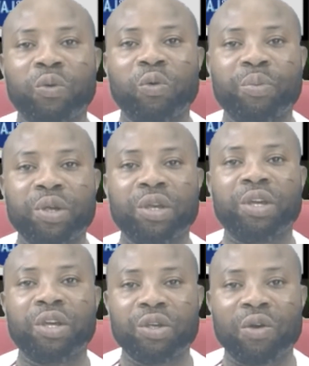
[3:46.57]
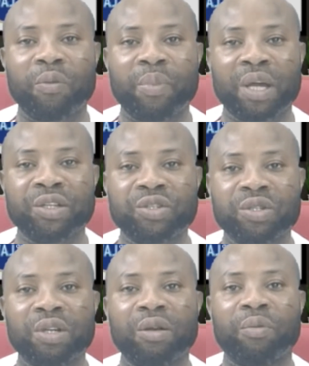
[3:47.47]
be your best
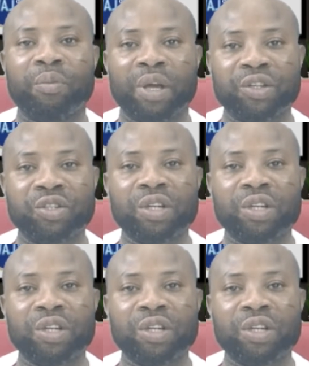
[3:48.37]
bet.